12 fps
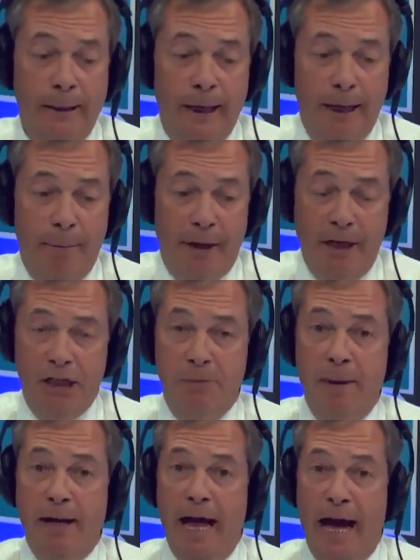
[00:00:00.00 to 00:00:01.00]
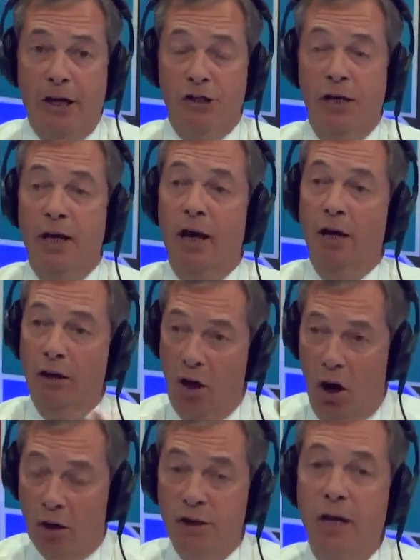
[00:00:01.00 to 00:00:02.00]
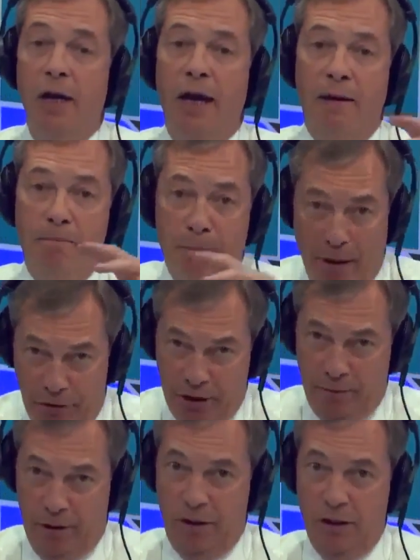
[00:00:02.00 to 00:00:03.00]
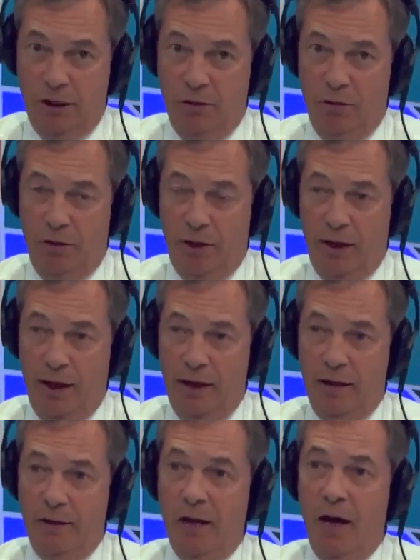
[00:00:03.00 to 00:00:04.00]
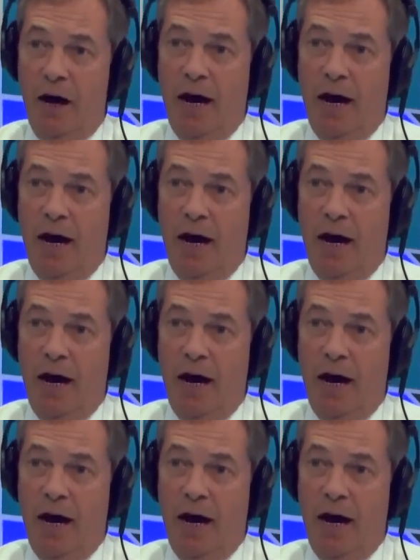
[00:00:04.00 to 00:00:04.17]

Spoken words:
And I suspect, actually, a lot in both communities in Northern Ireland,